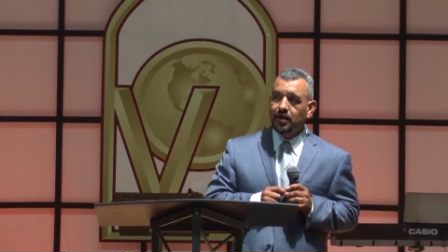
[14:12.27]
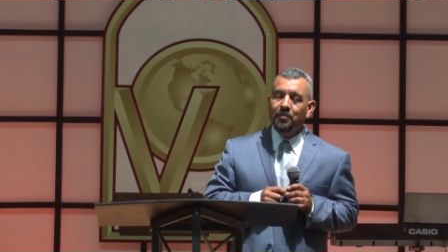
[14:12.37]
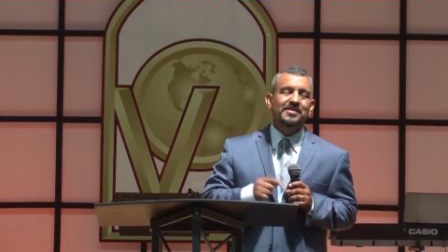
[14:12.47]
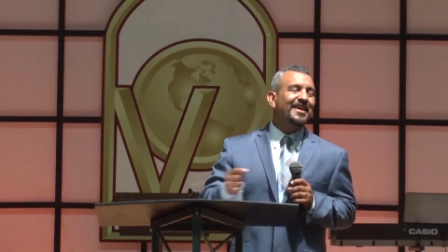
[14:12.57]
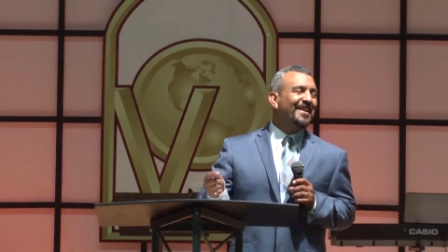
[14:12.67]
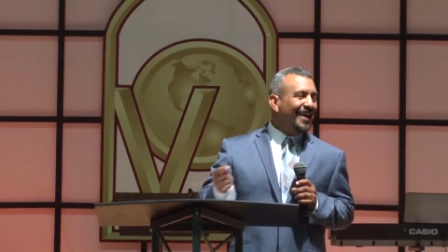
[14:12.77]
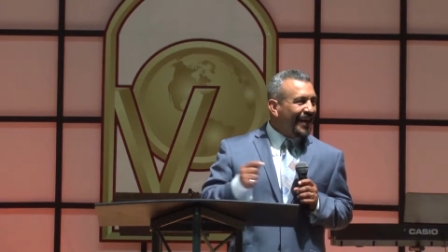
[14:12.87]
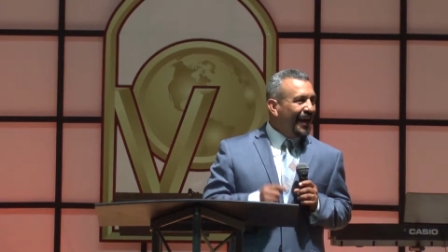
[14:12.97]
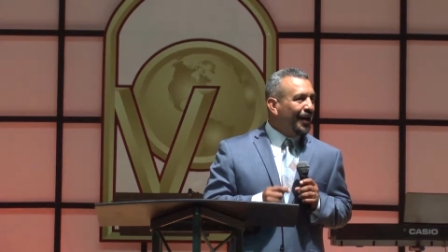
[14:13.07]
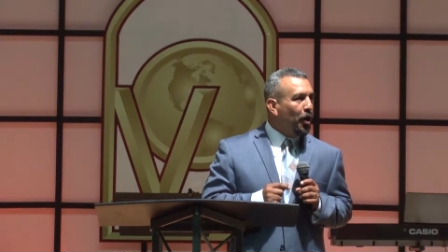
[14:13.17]
I'm going to say that
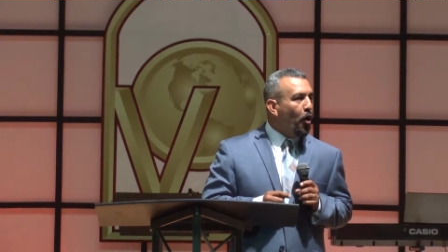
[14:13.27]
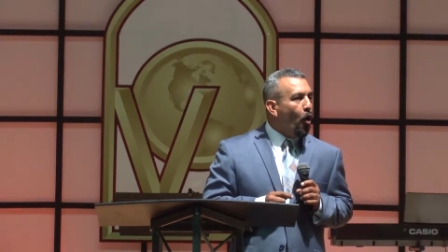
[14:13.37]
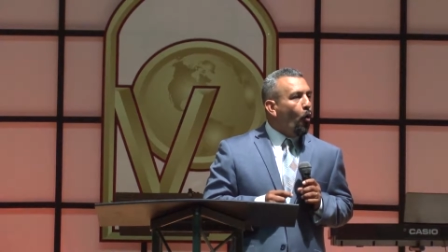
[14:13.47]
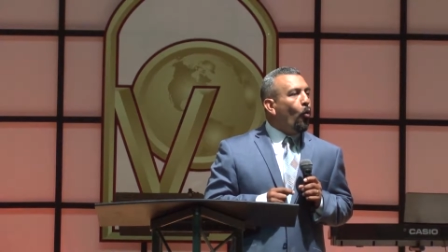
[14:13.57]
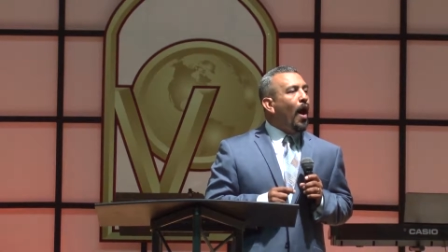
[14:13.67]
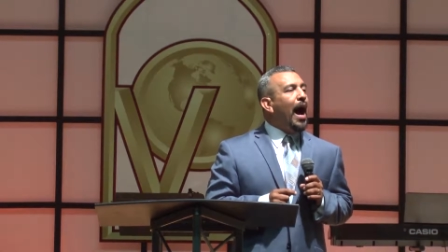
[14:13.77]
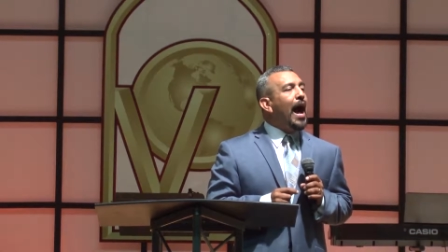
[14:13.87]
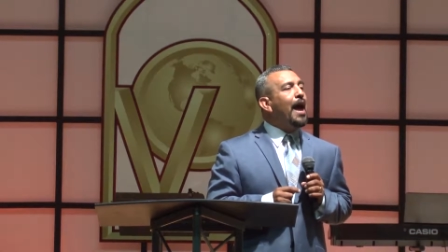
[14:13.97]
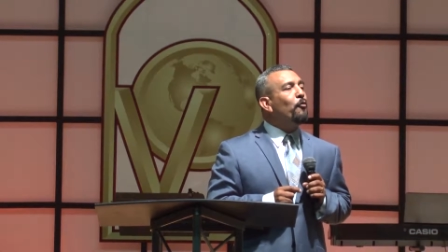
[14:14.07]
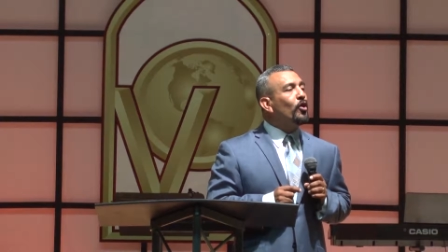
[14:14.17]
again.
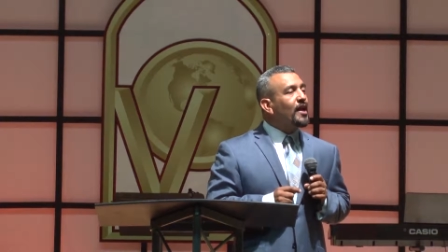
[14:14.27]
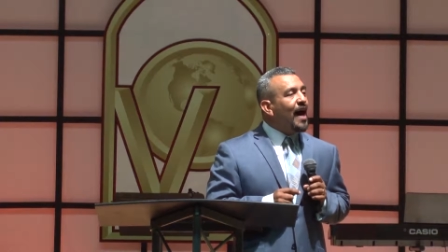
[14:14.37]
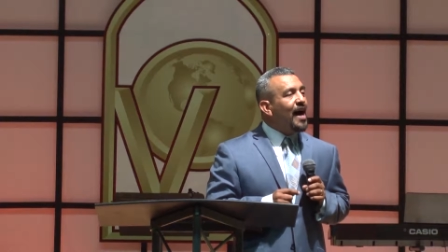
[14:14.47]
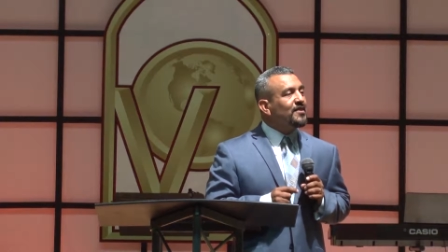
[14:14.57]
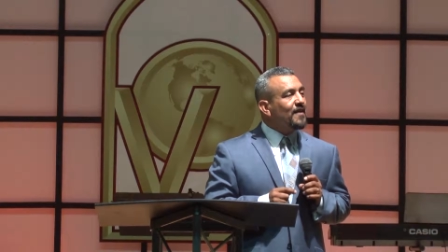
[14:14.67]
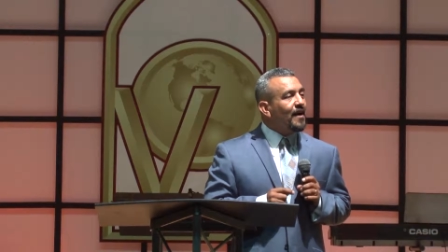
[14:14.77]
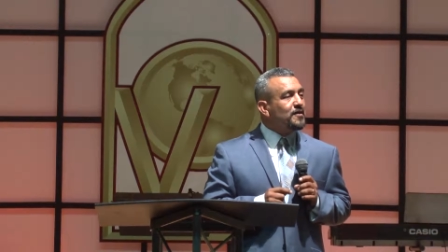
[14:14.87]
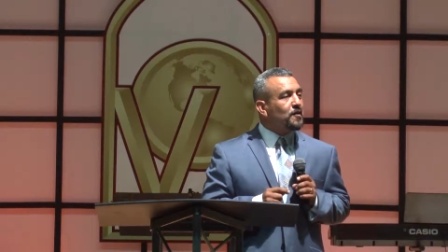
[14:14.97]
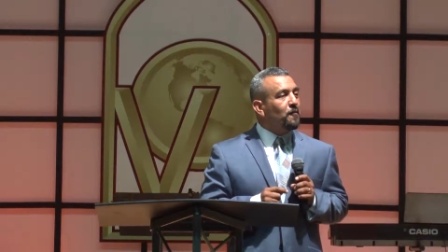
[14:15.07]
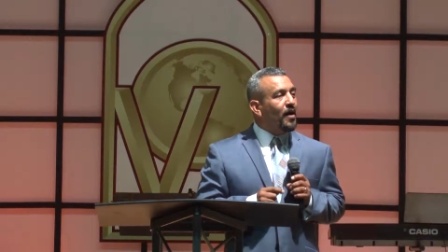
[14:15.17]
Why would God talk
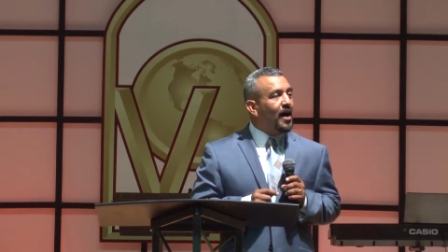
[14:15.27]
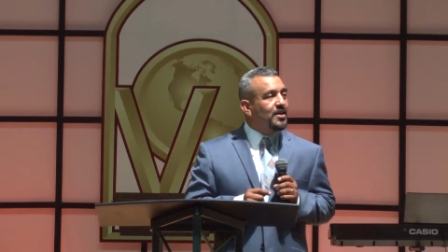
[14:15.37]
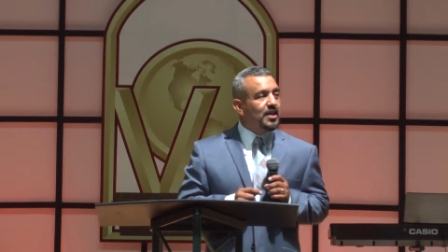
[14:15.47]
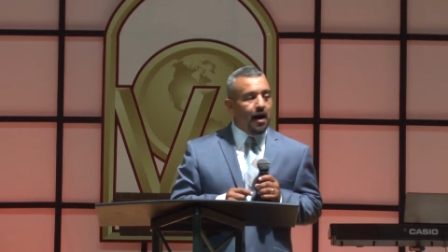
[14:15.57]
so much